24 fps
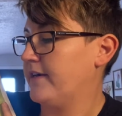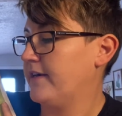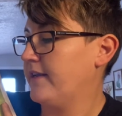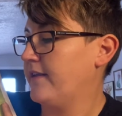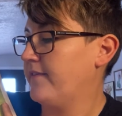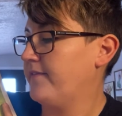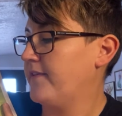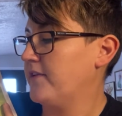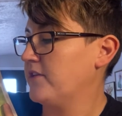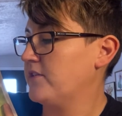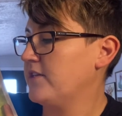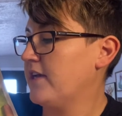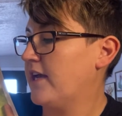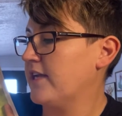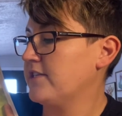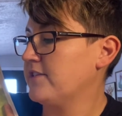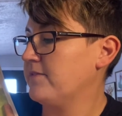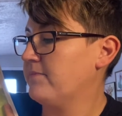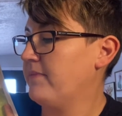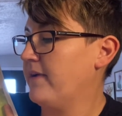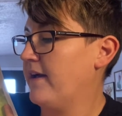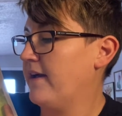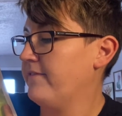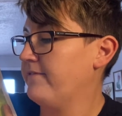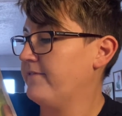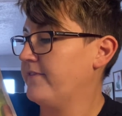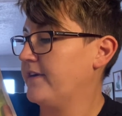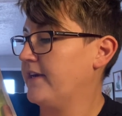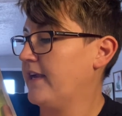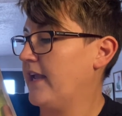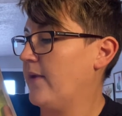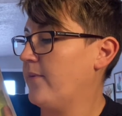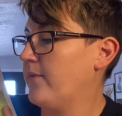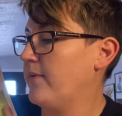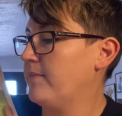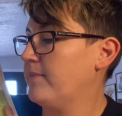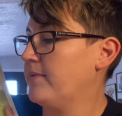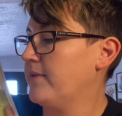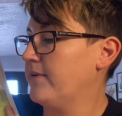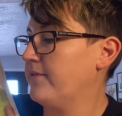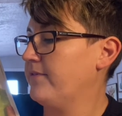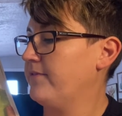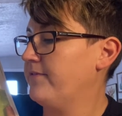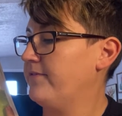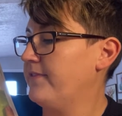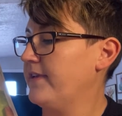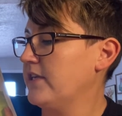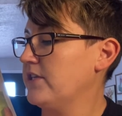If you touch a puffer, it will blow
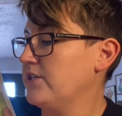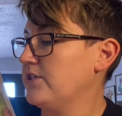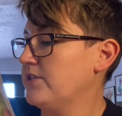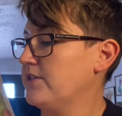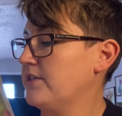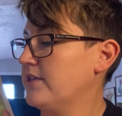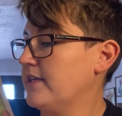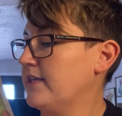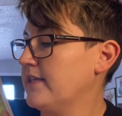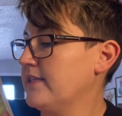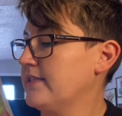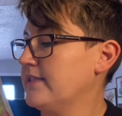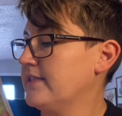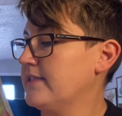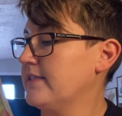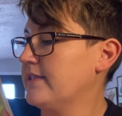it